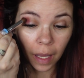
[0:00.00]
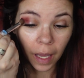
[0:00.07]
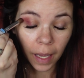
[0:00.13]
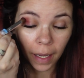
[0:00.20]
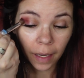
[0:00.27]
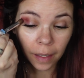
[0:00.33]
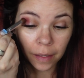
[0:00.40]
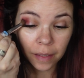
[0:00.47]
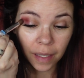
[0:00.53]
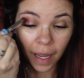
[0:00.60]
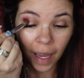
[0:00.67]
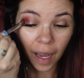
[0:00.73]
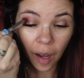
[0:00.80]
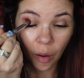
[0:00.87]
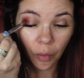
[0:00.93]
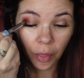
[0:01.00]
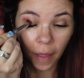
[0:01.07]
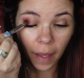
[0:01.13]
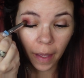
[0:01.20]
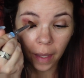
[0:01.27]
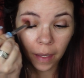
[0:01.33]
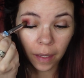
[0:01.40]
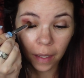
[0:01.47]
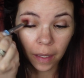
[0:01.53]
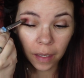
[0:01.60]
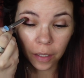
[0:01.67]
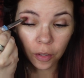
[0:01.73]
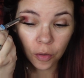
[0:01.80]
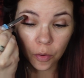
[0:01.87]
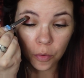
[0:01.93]
and how they
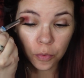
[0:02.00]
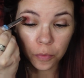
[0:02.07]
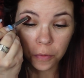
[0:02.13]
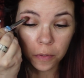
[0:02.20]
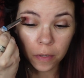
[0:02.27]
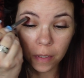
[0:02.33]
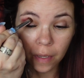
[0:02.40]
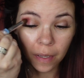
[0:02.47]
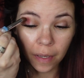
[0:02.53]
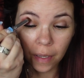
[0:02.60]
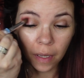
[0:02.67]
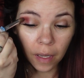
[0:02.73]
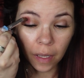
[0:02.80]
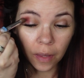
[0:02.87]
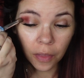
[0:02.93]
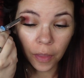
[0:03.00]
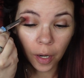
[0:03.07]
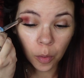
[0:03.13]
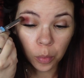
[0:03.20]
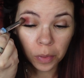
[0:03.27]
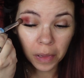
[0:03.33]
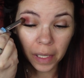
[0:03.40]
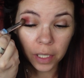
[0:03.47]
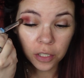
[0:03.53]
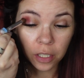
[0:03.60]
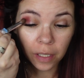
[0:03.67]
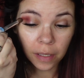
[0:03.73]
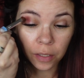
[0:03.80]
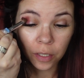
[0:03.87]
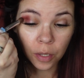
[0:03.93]
use their
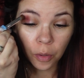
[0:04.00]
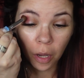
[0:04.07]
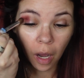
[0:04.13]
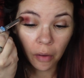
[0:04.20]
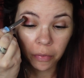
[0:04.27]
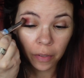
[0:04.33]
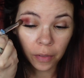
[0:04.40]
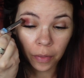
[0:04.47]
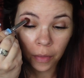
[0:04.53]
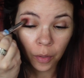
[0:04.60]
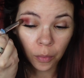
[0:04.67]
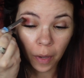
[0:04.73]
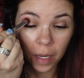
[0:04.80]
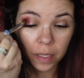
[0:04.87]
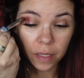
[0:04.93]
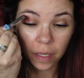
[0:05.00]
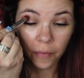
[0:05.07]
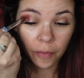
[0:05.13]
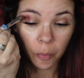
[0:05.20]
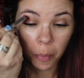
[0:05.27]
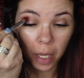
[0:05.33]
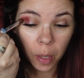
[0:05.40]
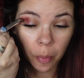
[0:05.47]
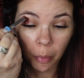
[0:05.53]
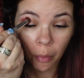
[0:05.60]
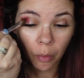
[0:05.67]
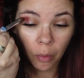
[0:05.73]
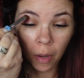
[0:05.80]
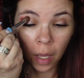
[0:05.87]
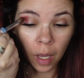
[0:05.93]
religion to govern the rest of the people,